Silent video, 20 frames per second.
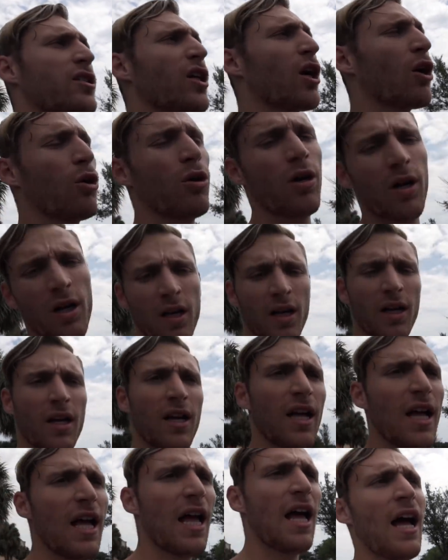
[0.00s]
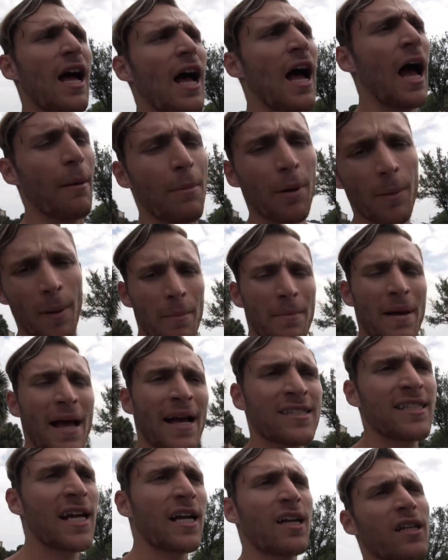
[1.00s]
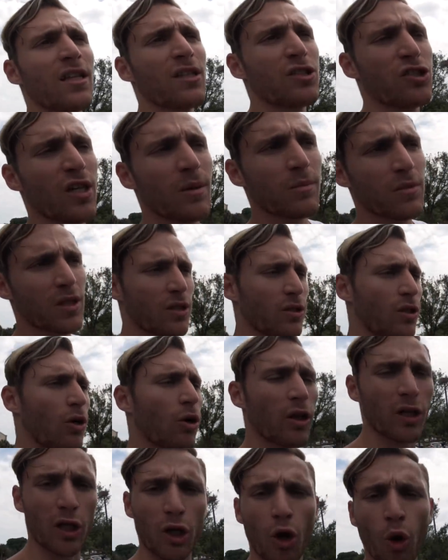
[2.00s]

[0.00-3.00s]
So I put my bag down in the gym to go to the